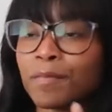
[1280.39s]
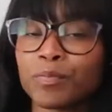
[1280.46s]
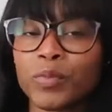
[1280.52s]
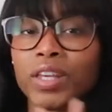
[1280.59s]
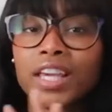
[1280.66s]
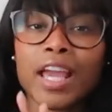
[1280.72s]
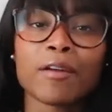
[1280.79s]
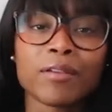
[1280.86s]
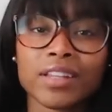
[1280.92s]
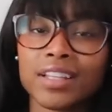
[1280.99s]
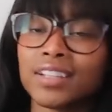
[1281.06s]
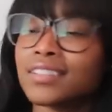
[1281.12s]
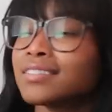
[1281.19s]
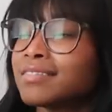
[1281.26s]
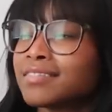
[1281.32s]
we can't
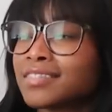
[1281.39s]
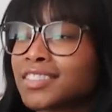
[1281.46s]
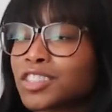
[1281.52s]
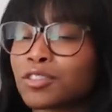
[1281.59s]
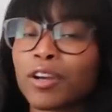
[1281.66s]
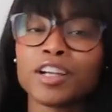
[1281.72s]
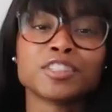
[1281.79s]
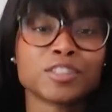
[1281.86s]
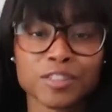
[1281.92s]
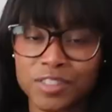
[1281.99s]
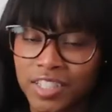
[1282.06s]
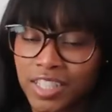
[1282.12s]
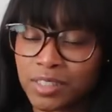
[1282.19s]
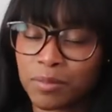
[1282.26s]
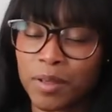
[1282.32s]
really trust your
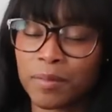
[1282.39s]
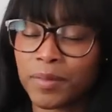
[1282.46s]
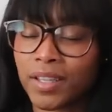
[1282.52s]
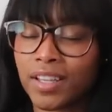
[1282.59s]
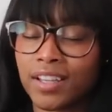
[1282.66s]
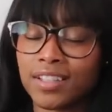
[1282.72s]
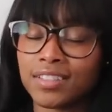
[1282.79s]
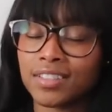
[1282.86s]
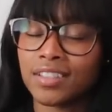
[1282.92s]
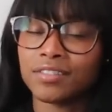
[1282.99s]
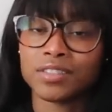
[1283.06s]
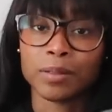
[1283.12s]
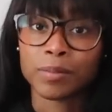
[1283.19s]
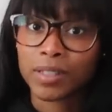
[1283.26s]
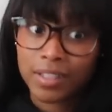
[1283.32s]
judgment, because if
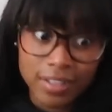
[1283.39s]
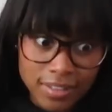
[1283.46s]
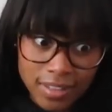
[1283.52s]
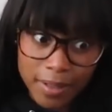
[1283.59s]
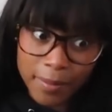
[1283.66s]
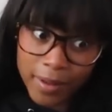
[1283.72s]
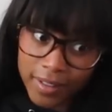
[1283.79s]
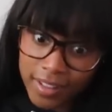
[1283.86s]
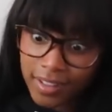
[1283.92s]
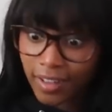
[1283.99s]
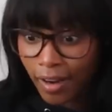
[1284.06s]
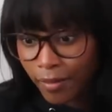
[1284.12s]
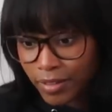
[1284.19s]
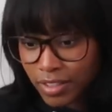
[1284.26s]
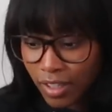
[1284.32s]
something doesn't come out good,
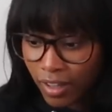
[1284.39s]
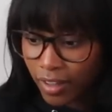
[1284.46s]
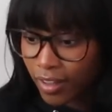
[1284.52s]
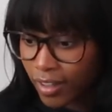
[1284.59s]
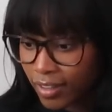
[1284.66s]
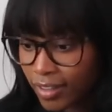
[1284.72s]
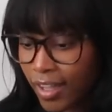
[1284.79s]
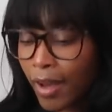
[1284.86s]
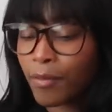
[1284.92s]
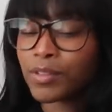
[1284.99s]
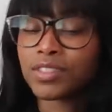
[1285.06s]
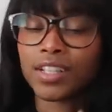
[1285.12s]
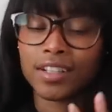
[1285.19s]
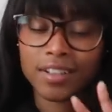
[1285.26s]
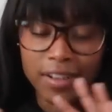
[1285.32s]
I always call it ugly. I
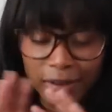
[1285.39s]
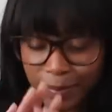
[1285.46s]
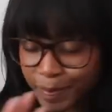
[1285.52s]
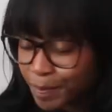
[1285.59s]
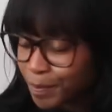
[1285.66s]
was like, no,